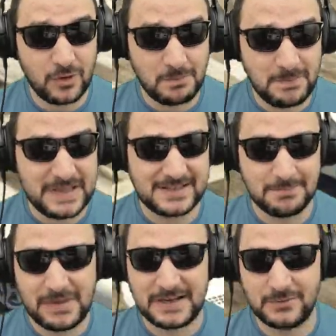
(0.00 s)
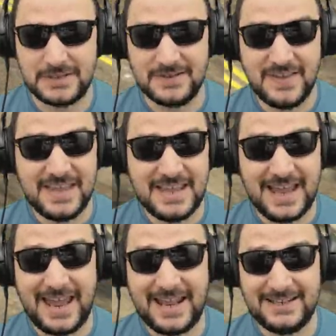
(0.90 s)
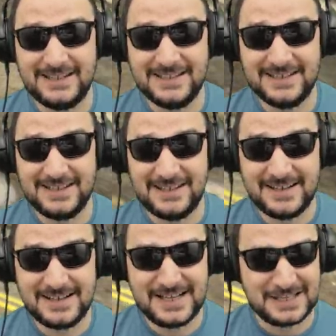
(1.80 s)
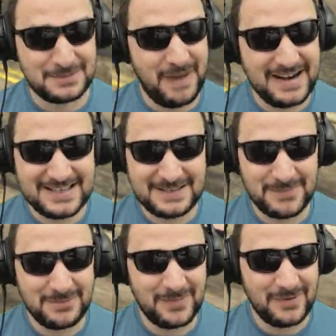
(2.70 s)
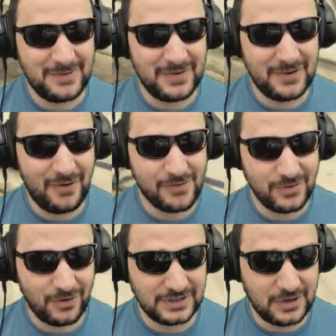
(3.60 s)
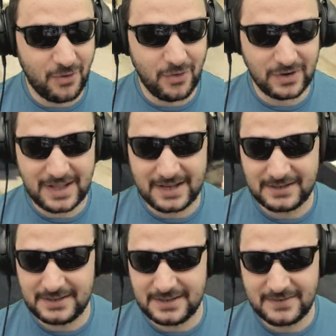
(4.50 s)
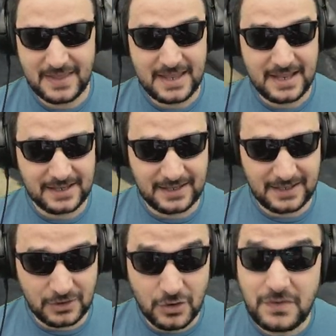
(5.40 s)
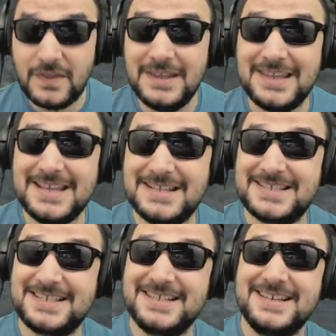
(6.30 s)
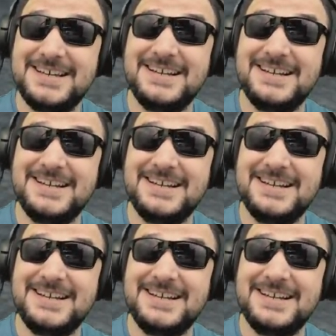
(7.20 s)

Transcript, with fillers: bits bus width, and uh, it's maximum uh, on, on the core. And uh, good thing it's uh,